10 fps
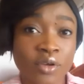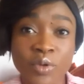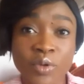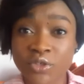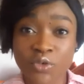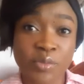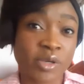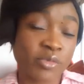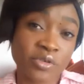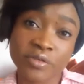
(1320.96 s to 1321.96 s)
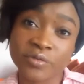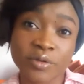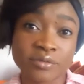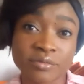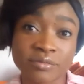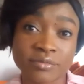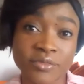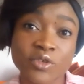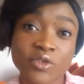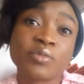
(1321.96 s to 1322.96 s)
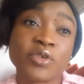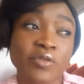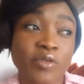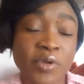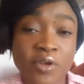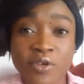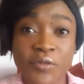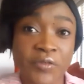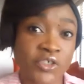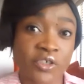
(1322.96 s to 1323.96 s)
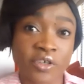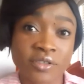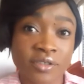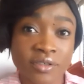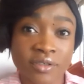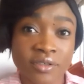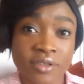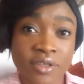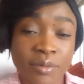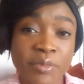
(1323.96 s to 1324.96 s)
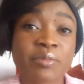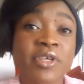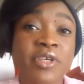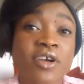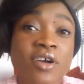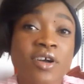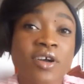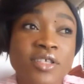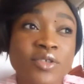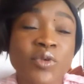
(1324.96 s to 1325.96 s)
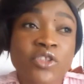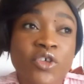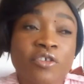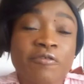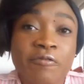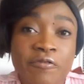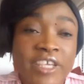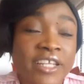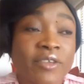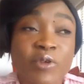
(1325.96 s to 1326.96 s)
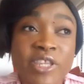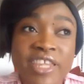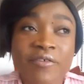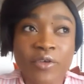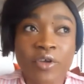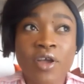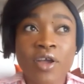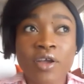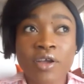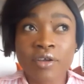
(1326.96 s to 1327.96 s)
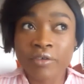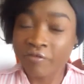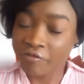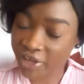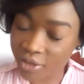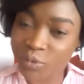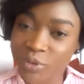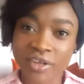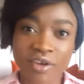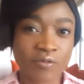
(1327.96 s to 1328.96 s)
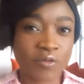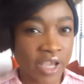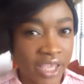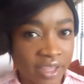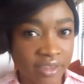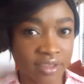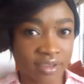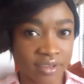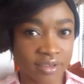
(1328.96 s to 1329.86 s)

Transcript: with you being beautiful? You're not beautiful because of a shirt, but because we never feel good enough for anything.